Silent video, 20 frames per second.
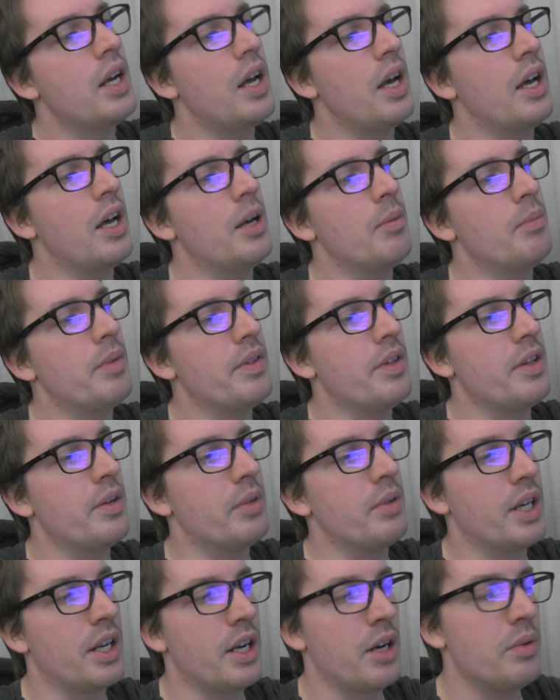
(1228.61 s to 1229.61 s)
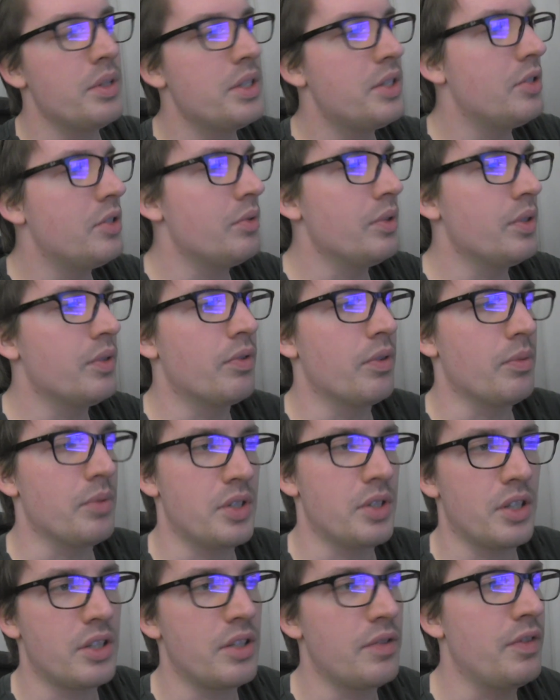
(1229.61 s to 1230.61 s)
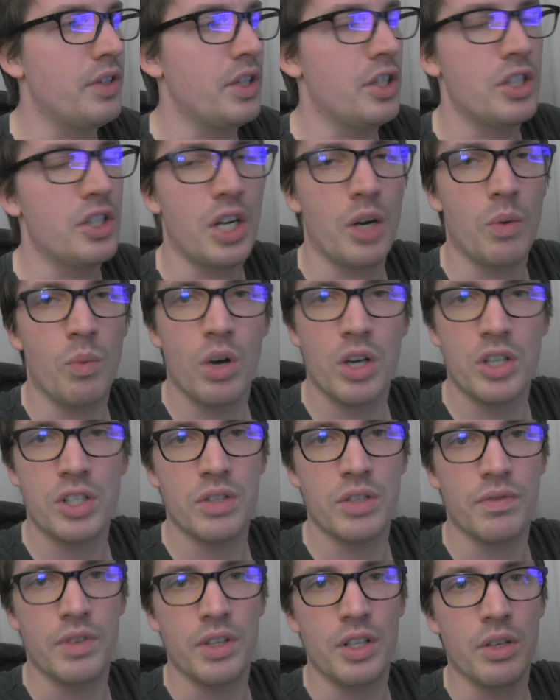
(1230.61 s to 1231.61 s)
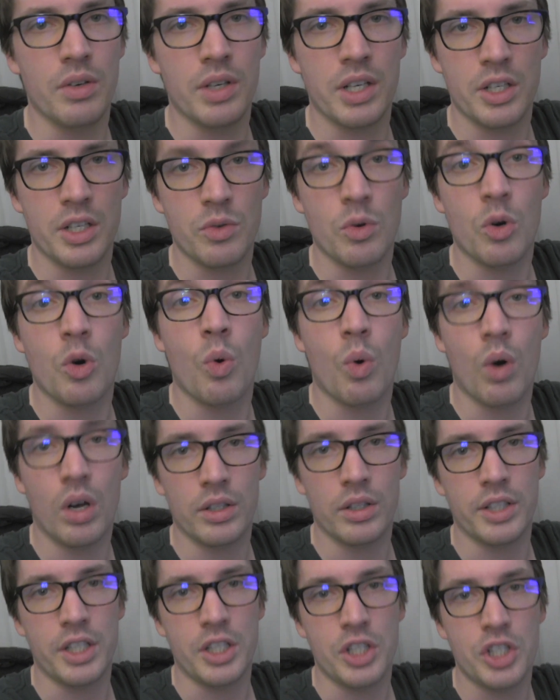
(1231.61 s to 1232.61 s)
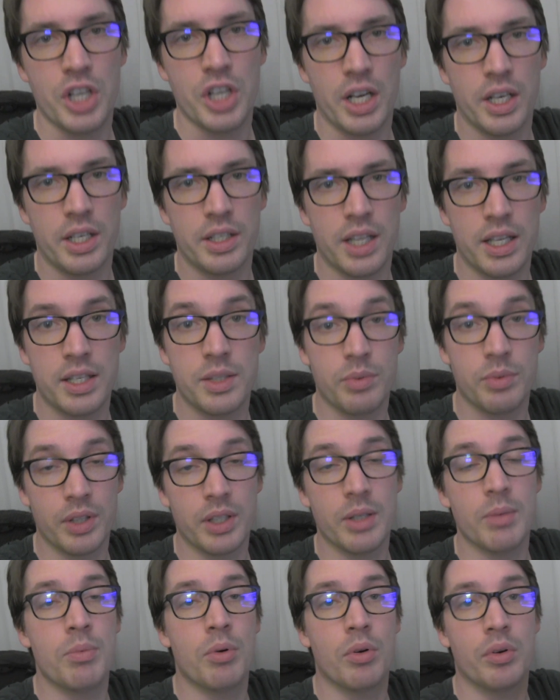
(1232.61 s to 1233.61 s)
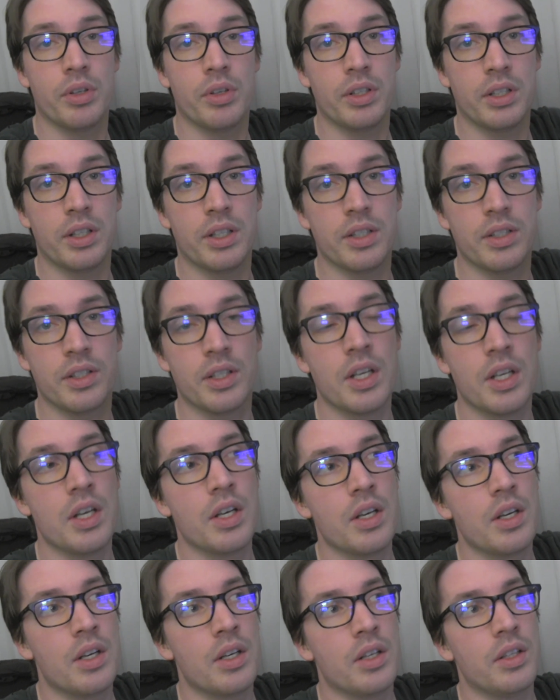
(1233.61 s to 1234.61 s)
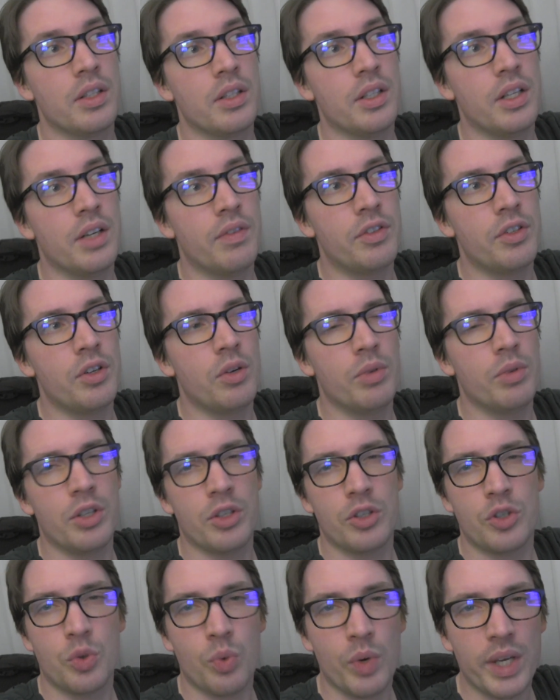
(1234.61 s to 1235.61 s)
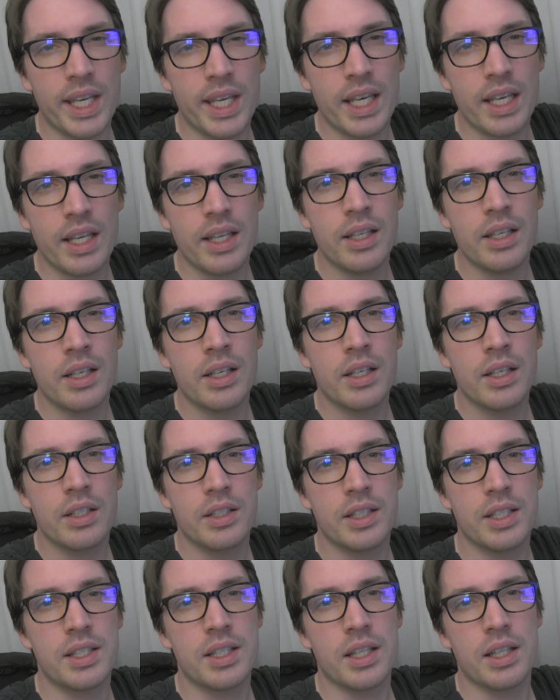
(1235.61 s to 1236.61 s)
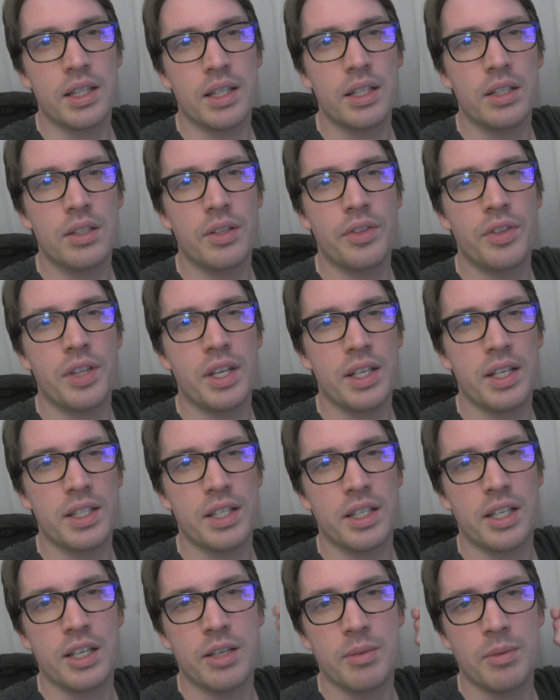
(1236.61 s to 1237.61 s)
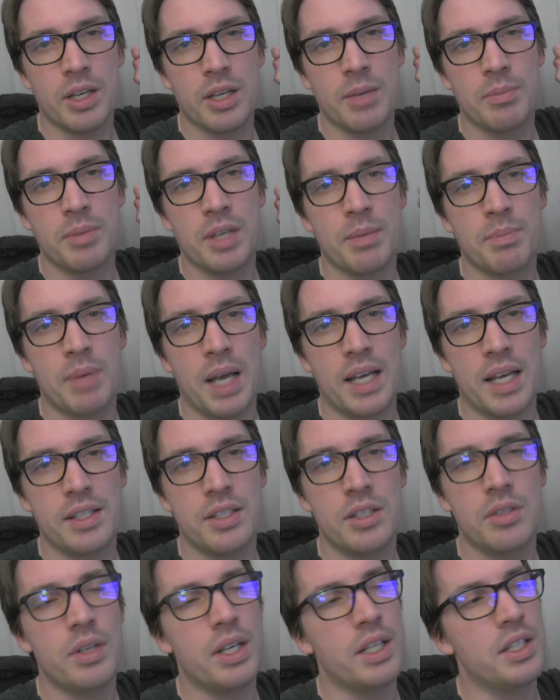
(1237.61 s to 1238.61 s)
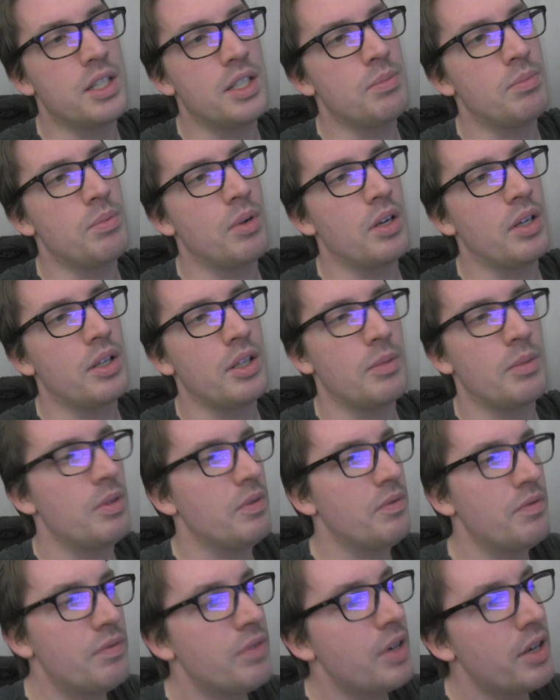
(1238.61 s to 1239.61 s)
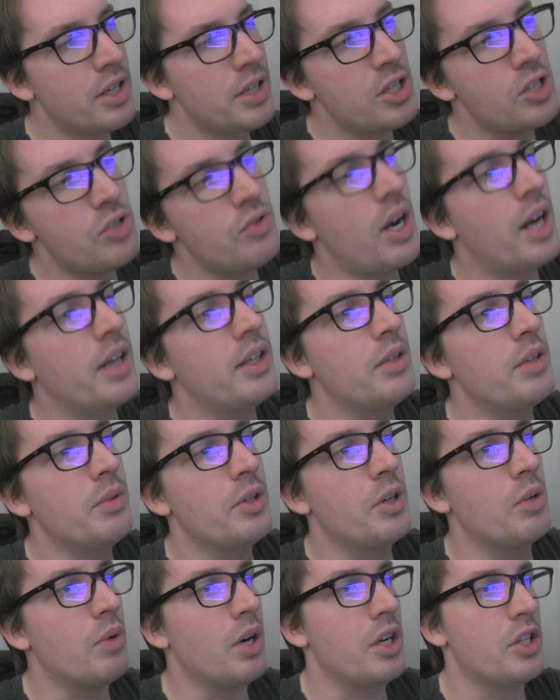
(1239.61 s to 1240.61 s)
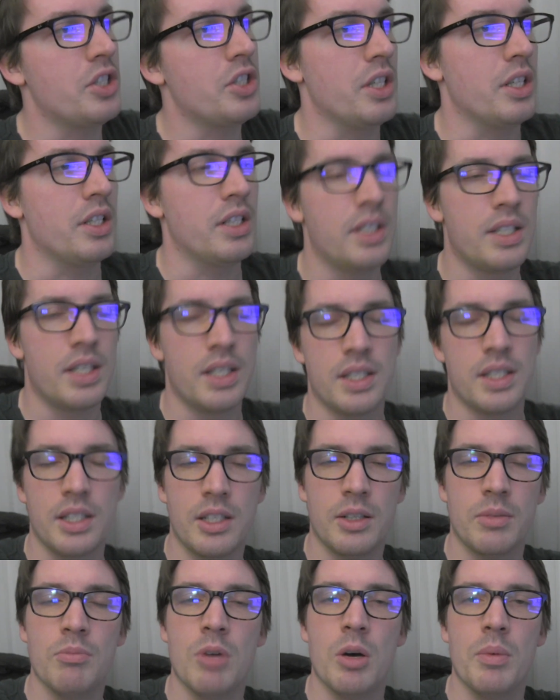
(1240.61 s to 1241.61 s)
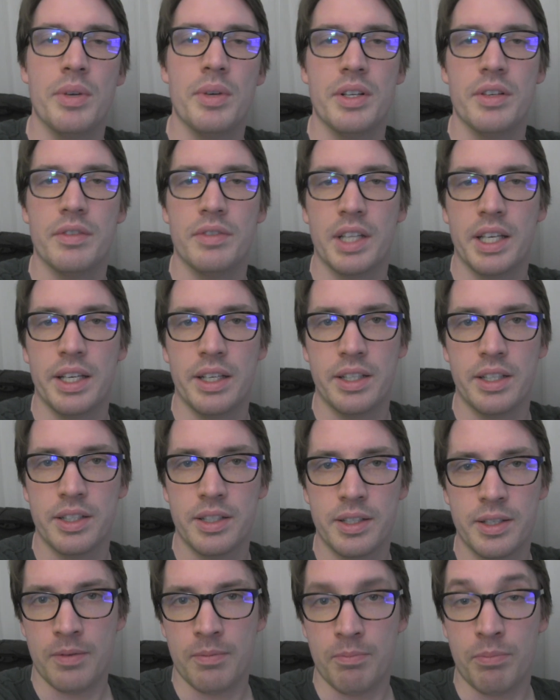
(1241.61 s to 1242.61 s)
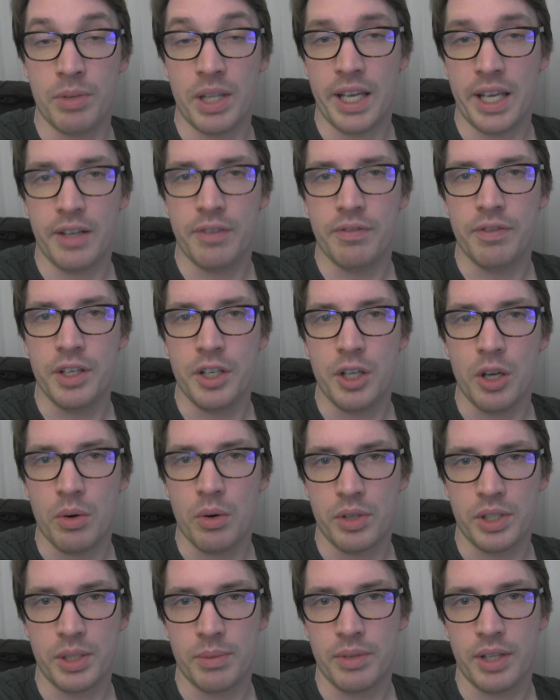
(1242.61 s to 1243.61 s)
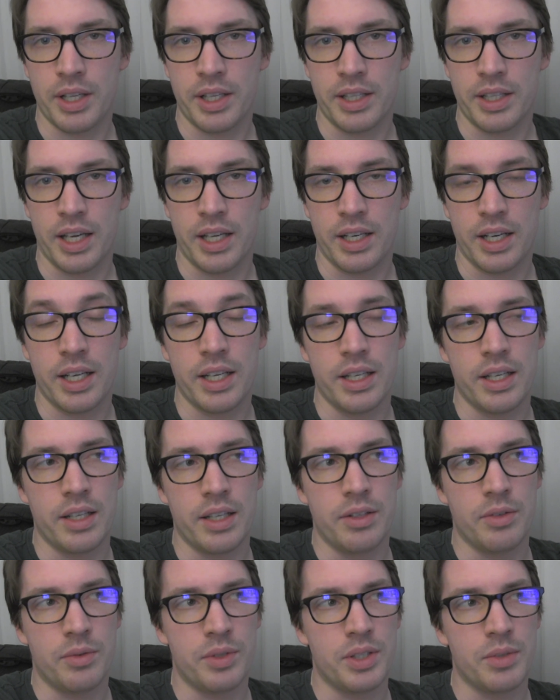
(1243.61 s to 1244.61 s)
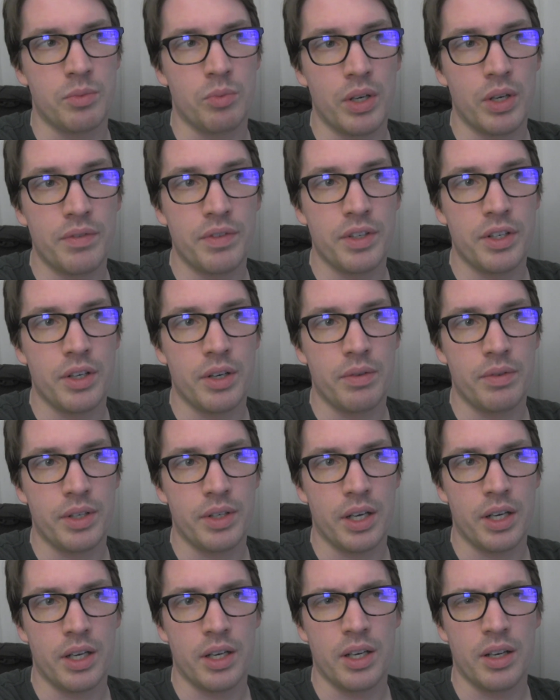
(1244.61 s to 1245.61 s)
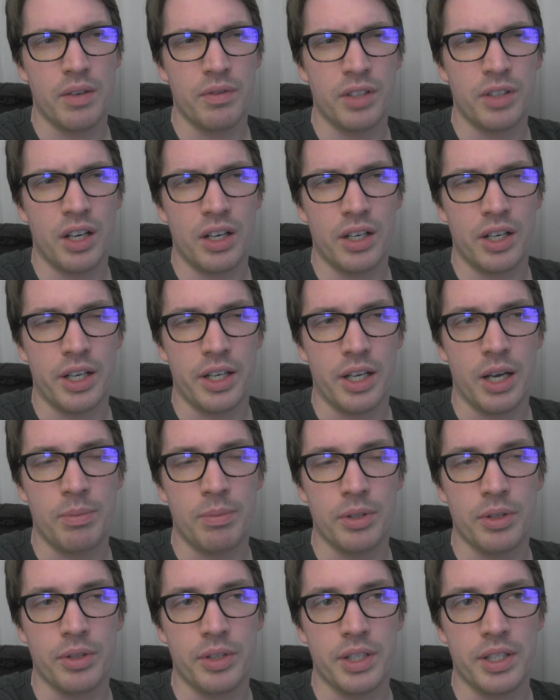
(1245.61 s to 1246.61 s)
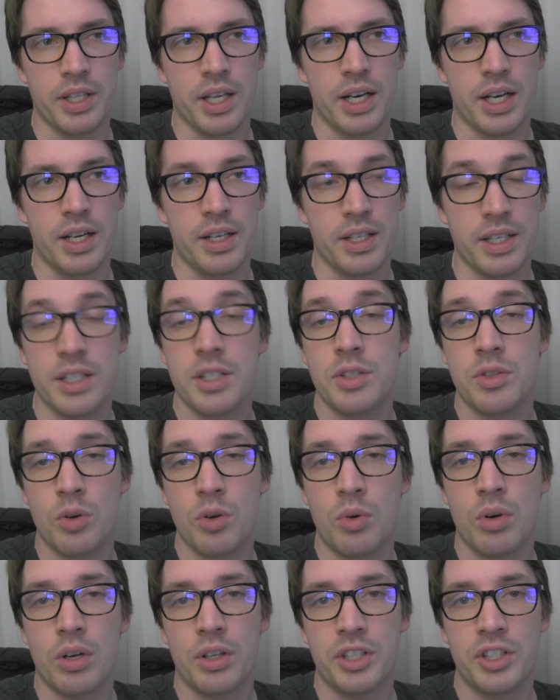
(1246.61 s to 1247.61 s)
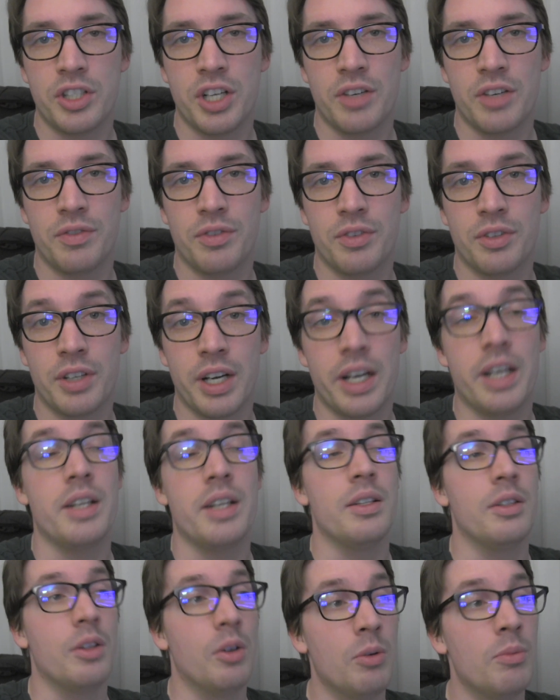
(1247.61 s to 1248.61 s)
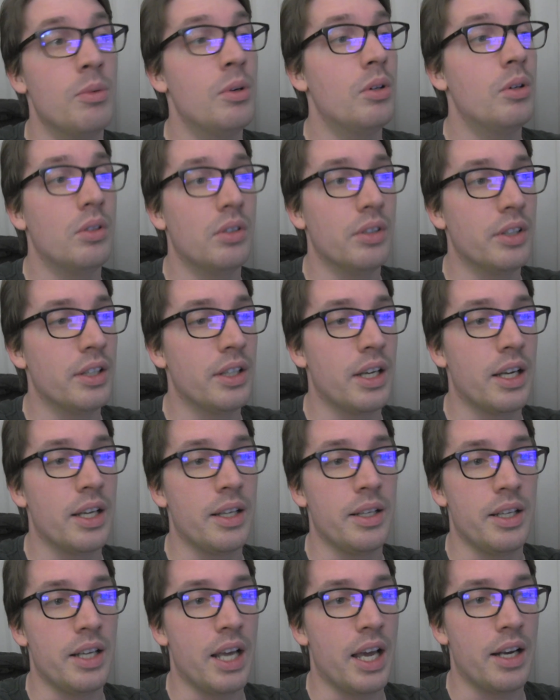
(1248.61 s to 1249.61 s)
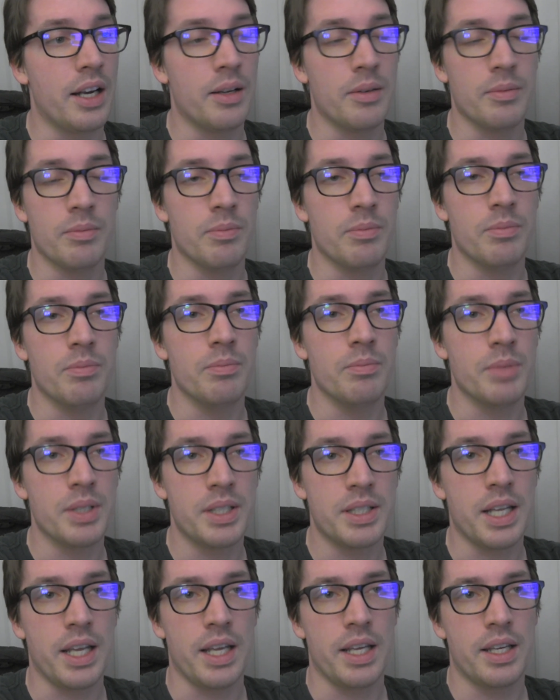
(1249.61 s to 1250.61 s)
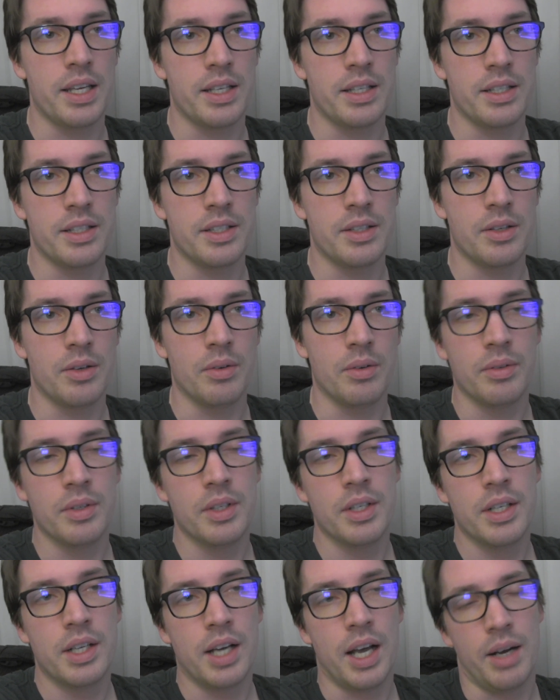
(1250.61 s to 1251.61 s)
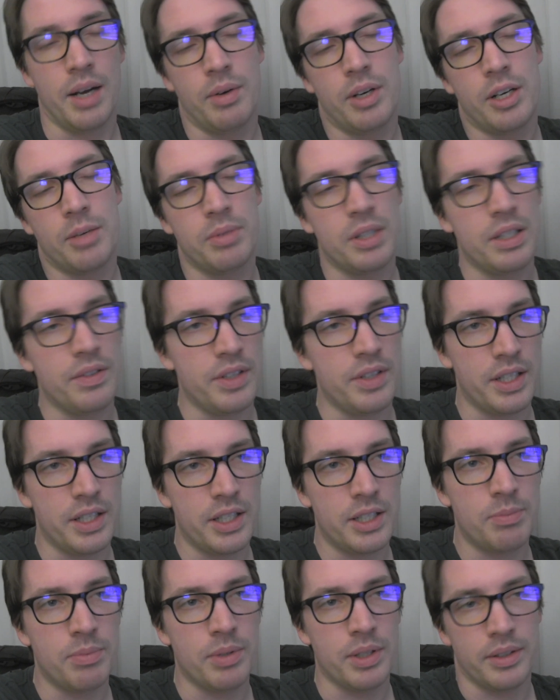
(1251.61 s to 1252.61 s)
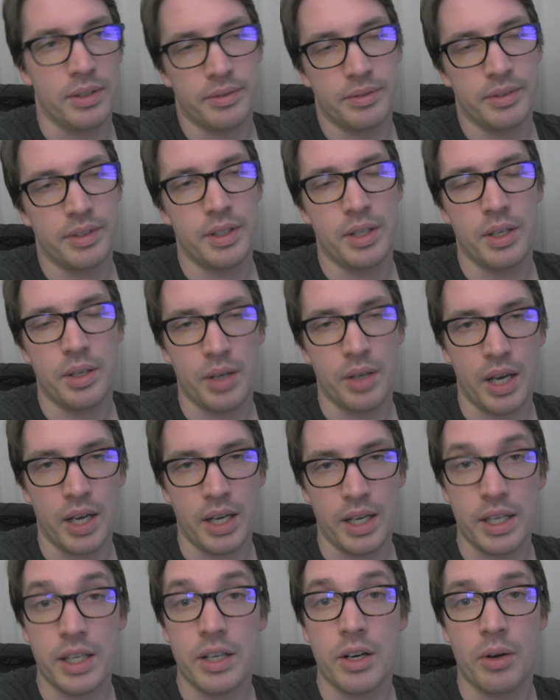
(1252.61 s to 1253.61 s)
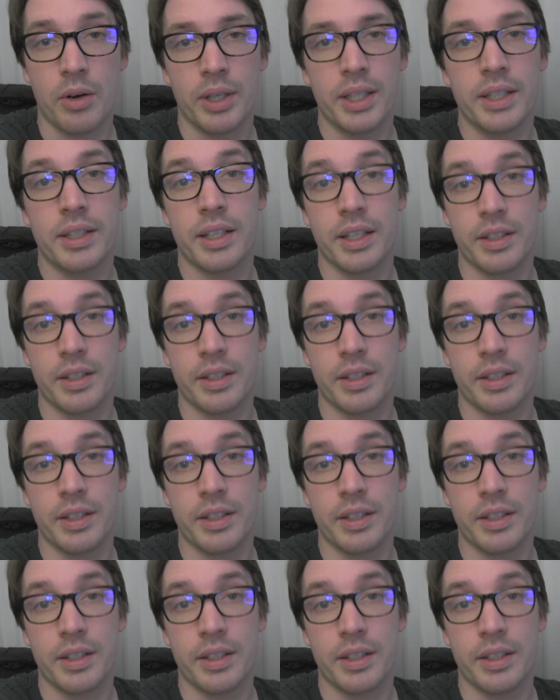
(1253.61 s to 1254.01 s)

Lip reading: And then what I always do is from start to finish, I watch the video and I do a quality check. That's really important because you never know when you're tweaking, just the little things that could get past you, and just it can be very distracting when you're watching it. Just this little moment of like blank video or something like that. There was one video, a vlog I uploaded that I didn't do a quality check for, and lo and behold, I had a mistake. And so I wound up leaving it, but you know what?